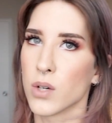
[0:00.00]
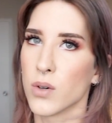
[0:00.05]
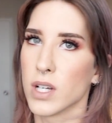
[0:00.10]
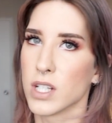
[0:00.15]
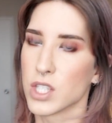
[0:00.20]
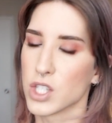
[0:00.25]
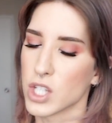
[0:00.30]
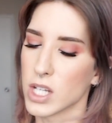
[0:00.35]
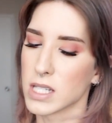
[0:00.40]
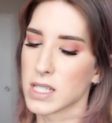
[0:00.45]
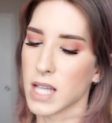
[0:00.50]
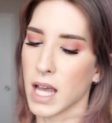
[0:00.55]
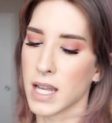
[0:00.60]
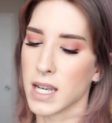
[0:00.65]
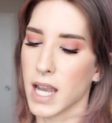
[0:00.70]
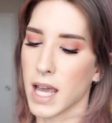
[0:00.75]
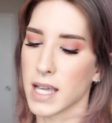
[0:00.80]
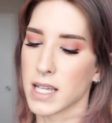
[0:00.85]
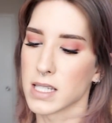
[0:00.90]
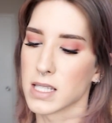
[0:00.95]
It's just a
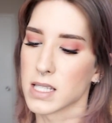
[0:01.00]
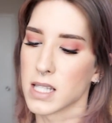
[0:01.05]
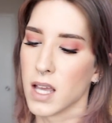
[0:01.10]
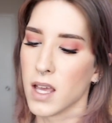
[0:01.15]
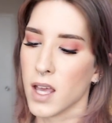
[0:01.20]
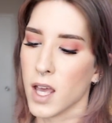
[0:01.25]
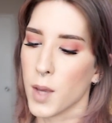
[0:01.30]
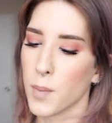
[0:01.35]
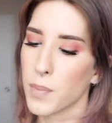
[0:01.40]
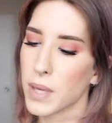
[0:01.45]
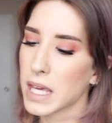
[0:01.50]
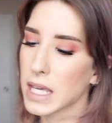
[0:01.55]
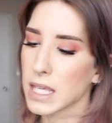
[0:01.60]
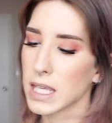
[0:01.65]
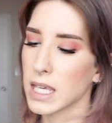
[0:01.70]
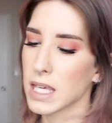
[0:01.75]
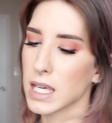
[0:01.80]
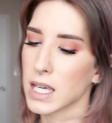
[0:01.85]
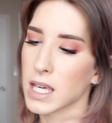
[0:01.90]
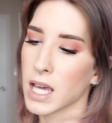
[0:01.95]
nice
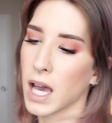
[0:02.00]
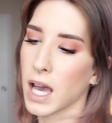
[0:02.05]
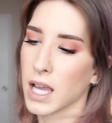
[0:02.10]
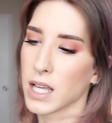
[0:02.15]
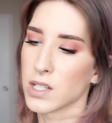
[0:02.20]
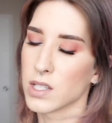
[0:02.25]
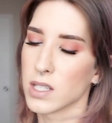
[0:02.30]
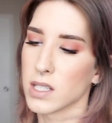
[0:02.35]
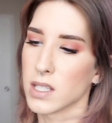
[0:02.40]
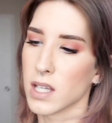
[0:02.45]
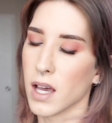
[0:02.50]
pinky kind